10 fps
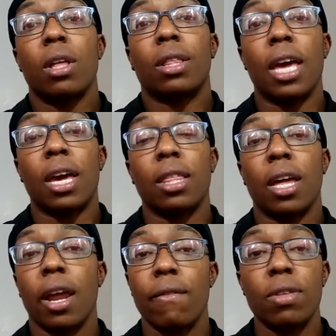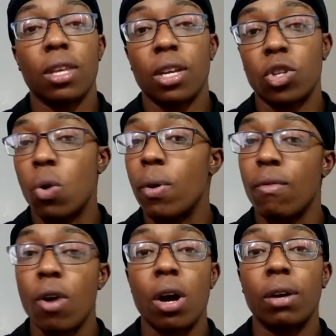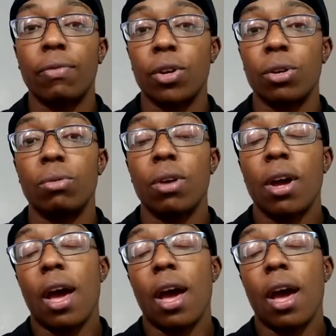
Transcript: thinking that everything is going wrong for you?